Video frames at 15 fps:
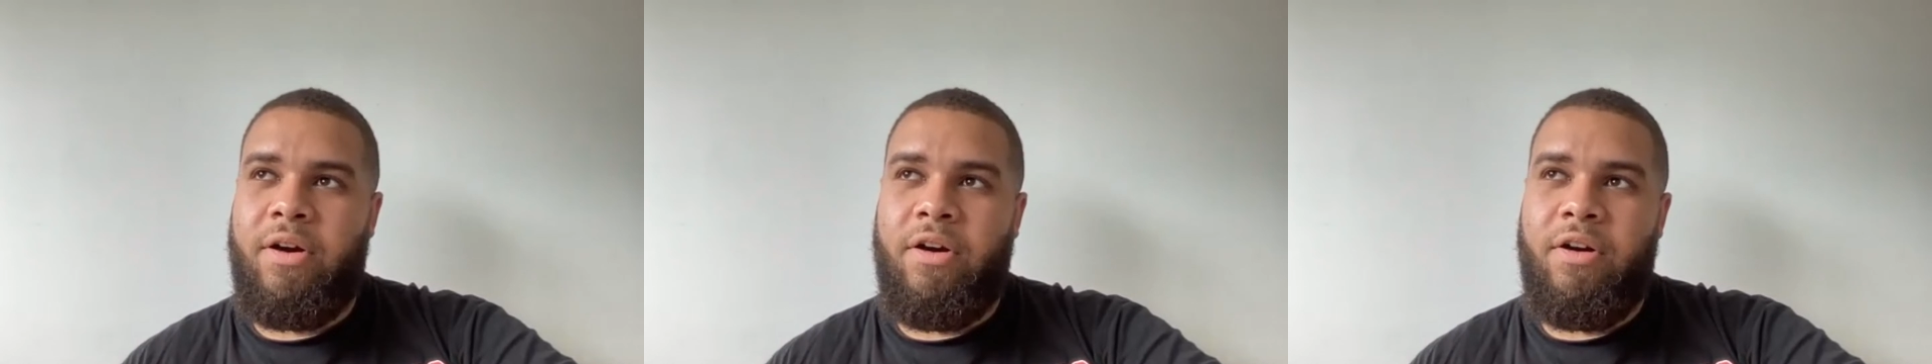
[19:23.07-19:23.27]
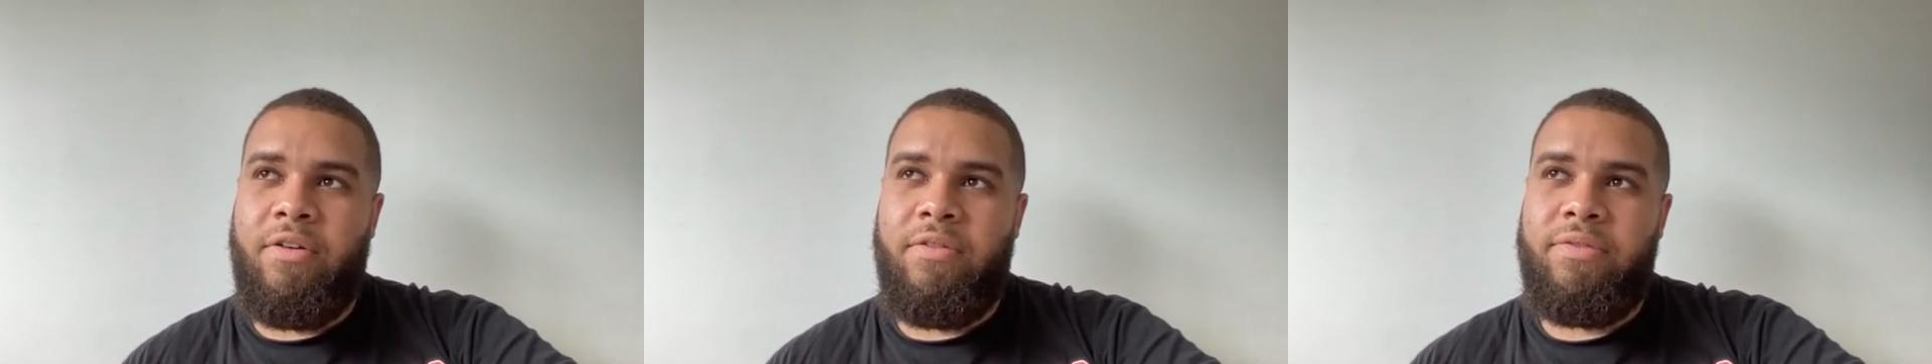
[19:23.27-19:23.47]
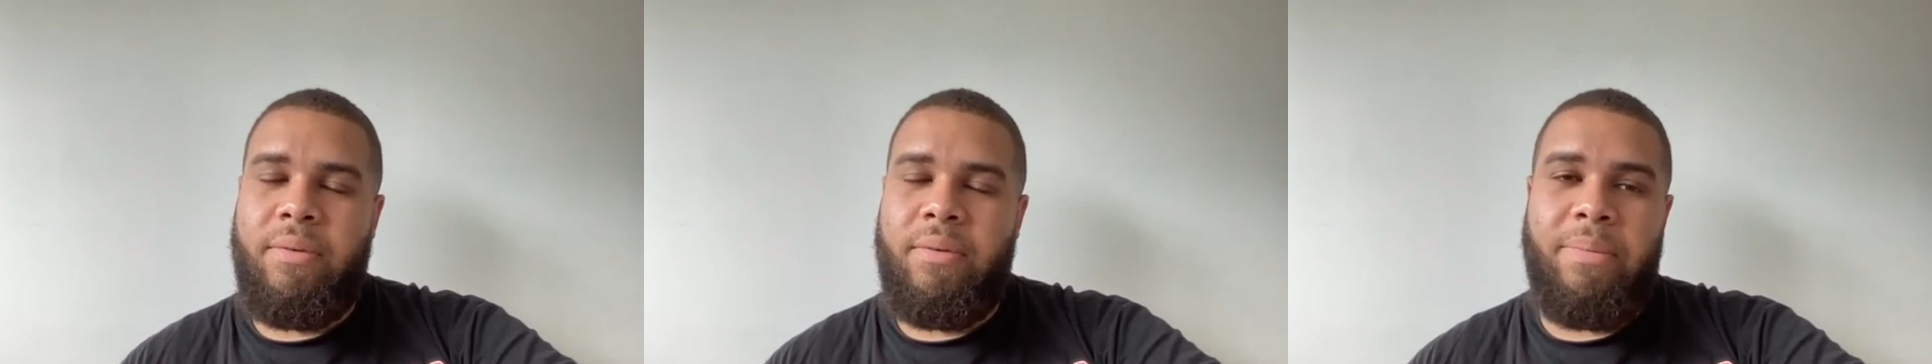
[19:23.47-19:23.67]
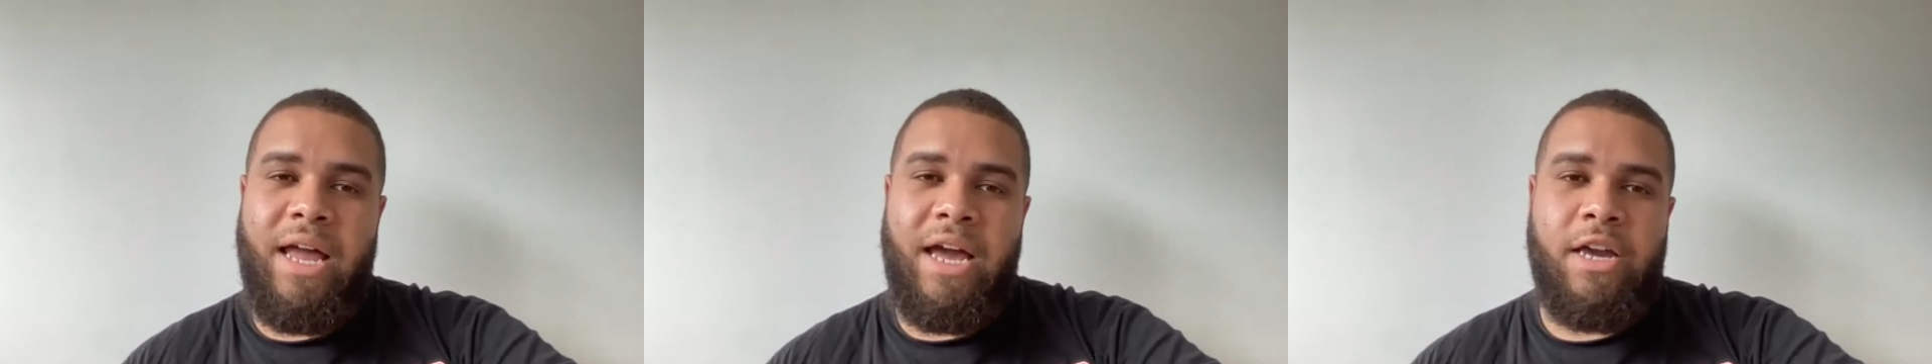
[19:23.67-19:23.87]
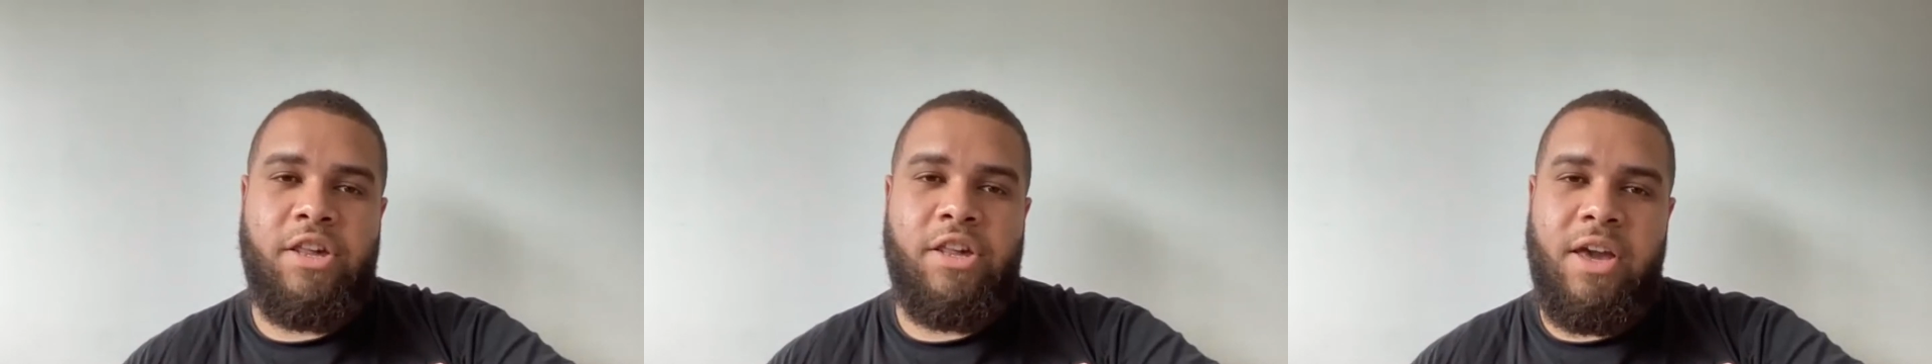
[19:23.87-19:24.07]
of
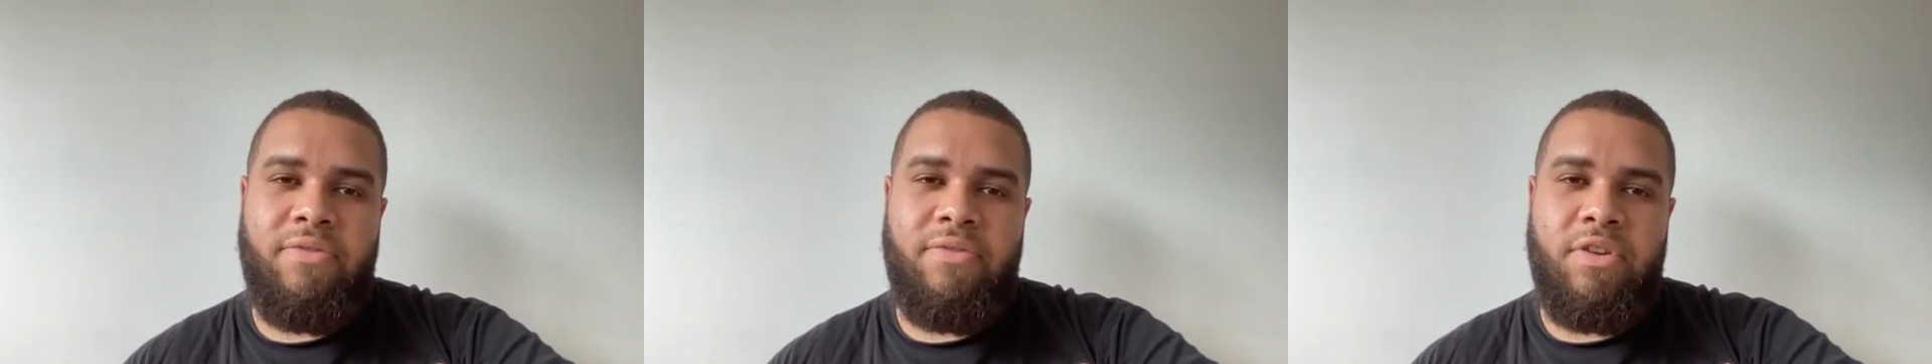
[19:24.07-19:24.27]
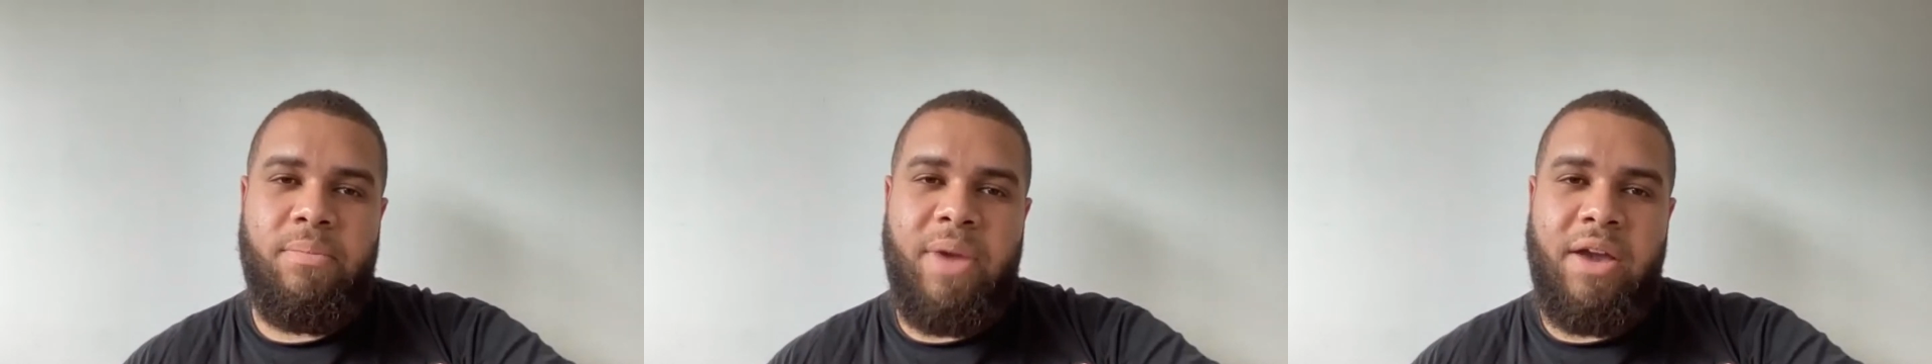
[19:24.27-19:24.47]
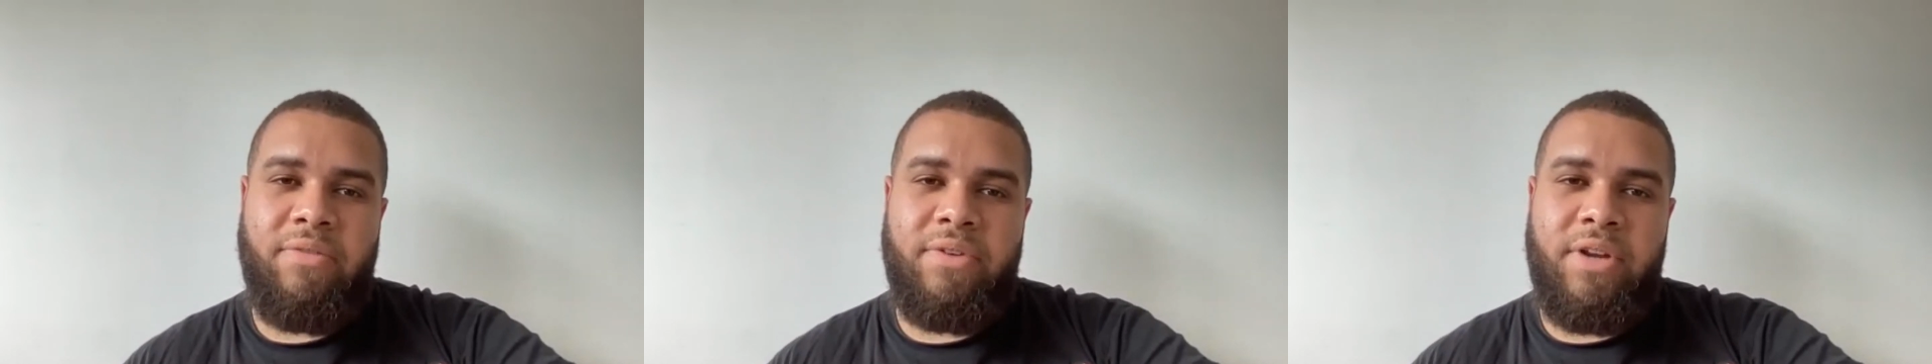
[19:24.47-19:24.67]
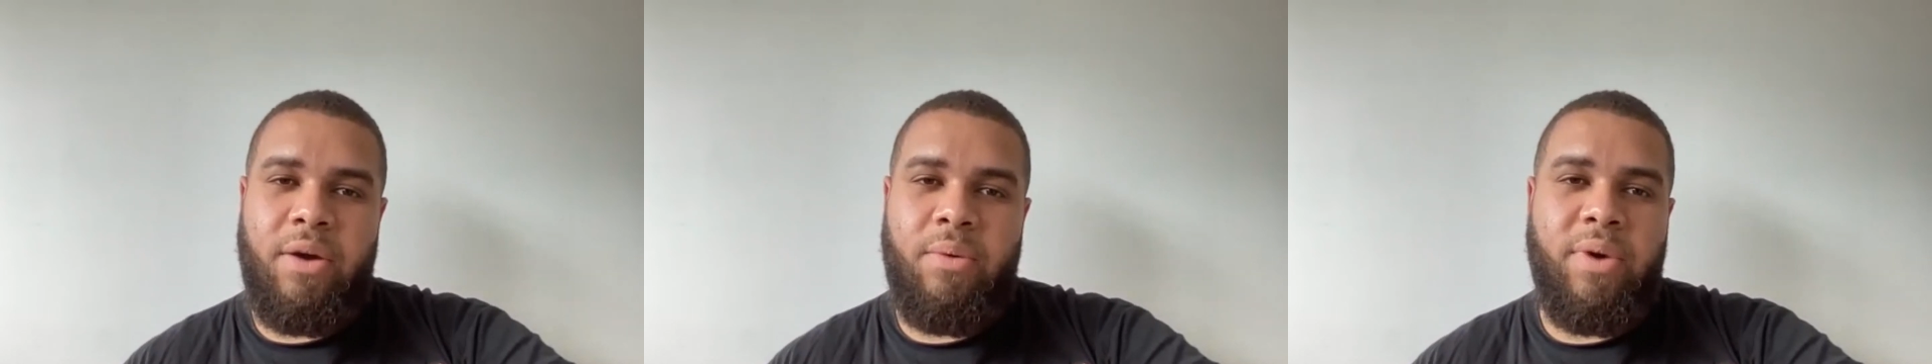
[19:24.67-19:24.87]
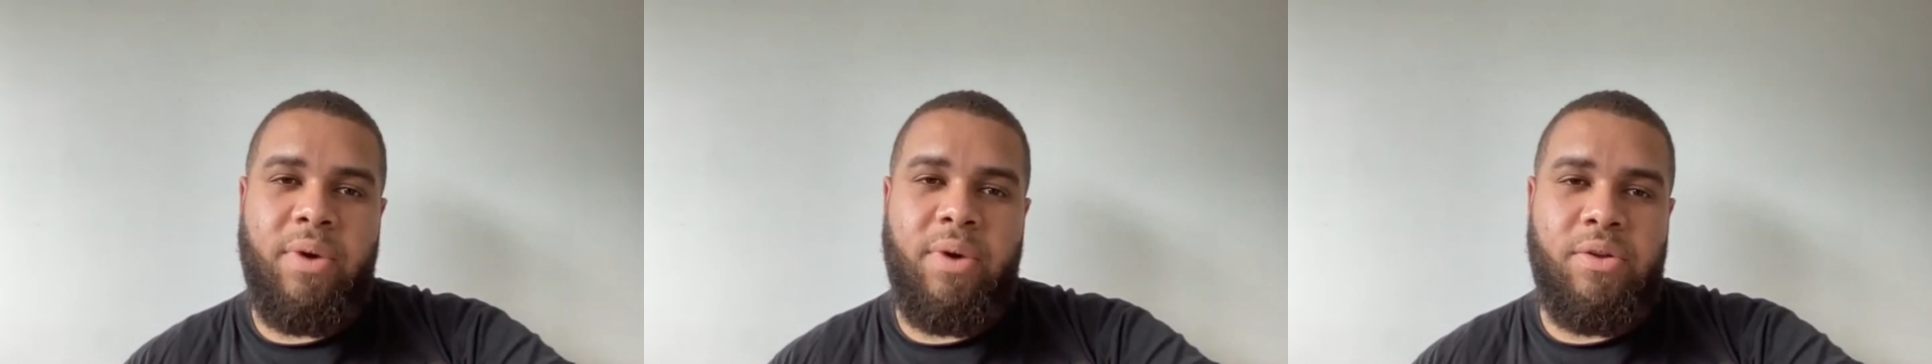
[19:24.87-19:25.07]
Black chefs you may have
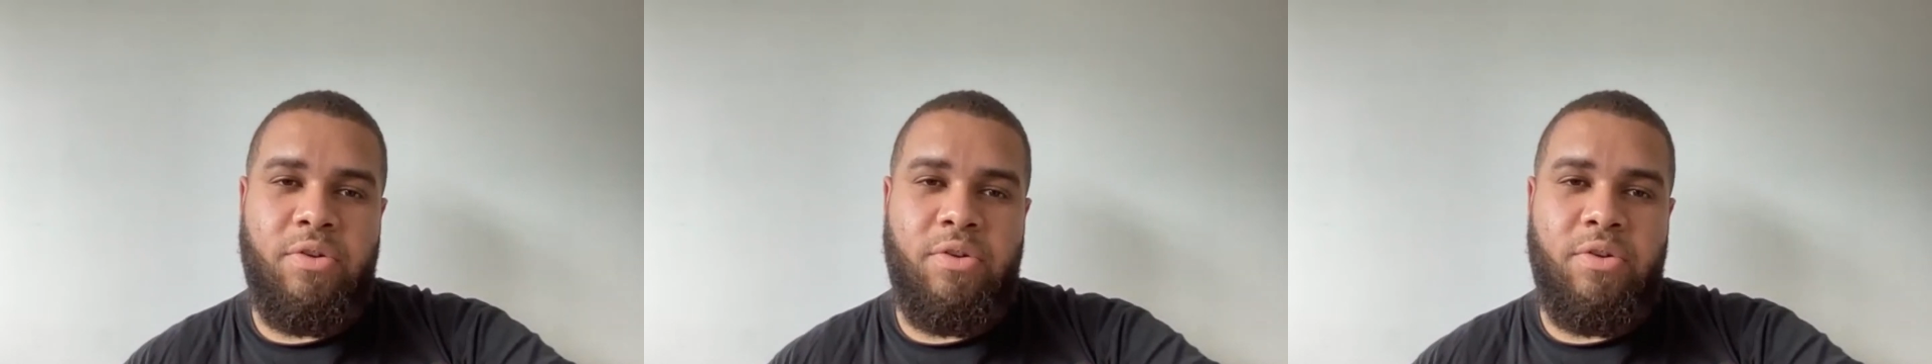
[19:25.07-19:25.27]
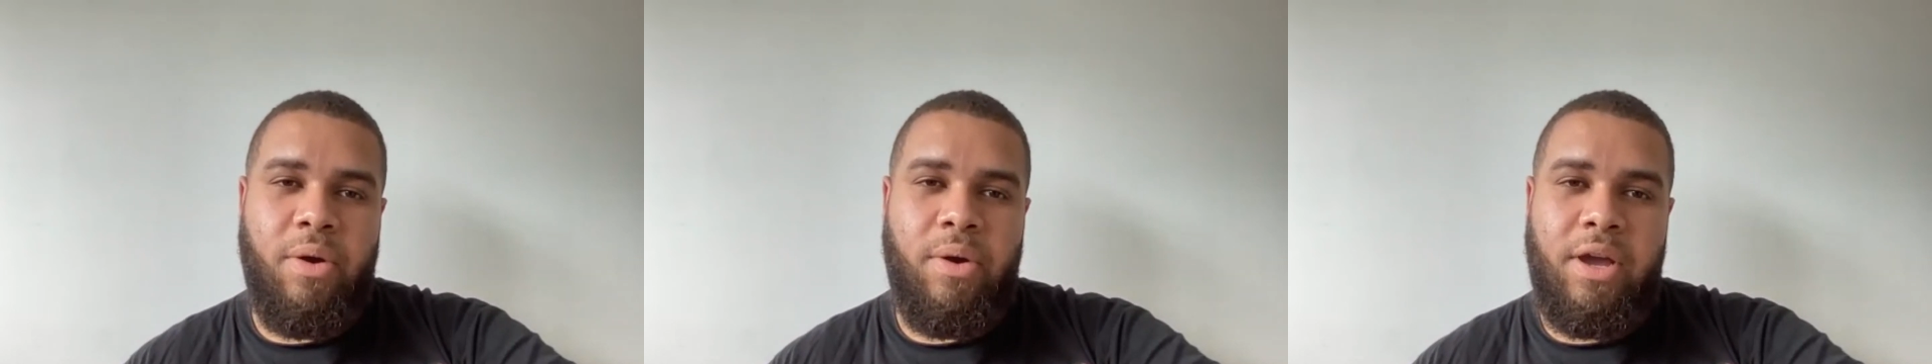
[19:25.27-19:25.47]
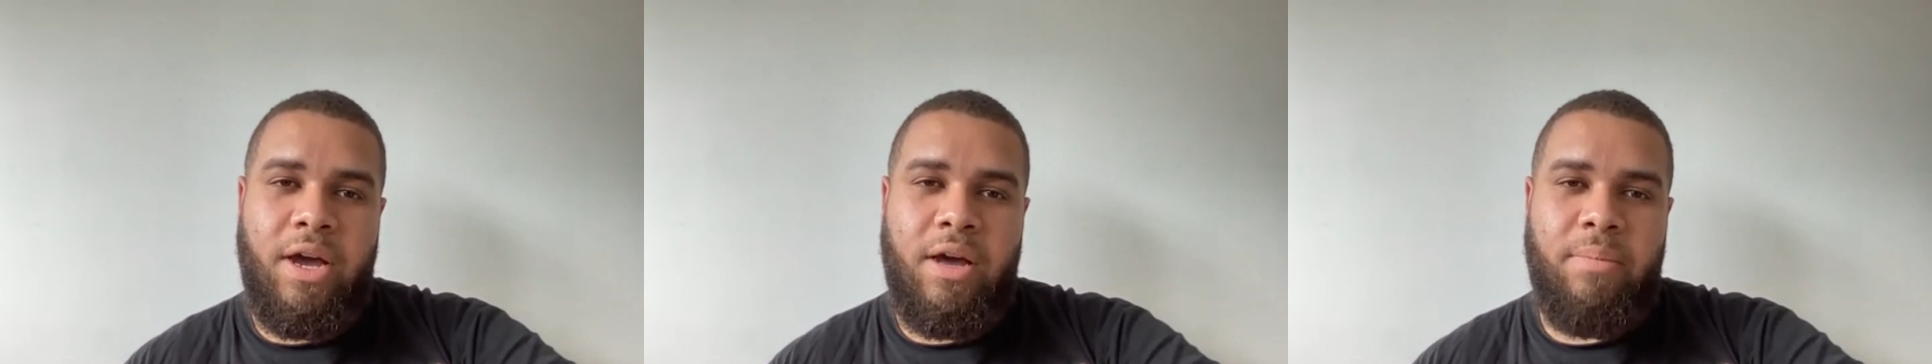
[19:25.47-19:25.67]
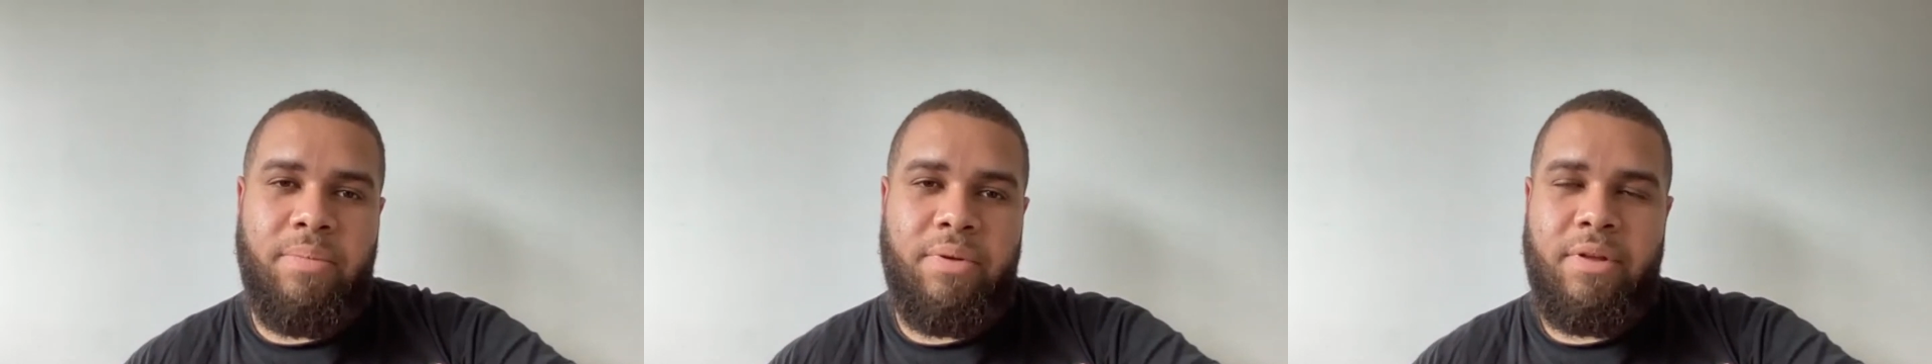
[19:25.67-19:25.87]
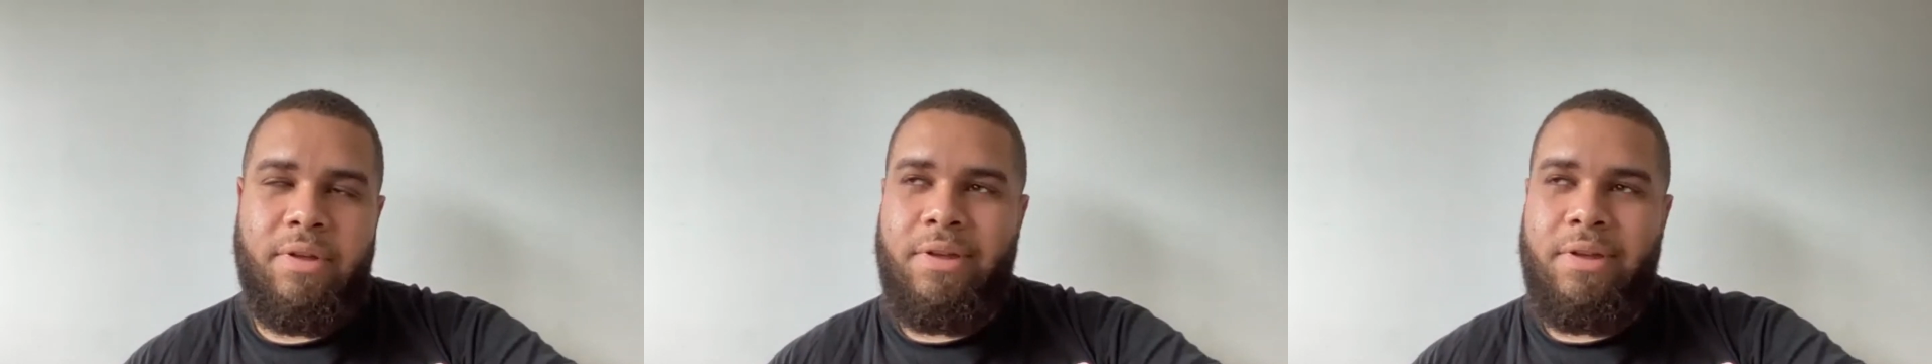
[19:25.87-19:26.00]
known where you were growing up,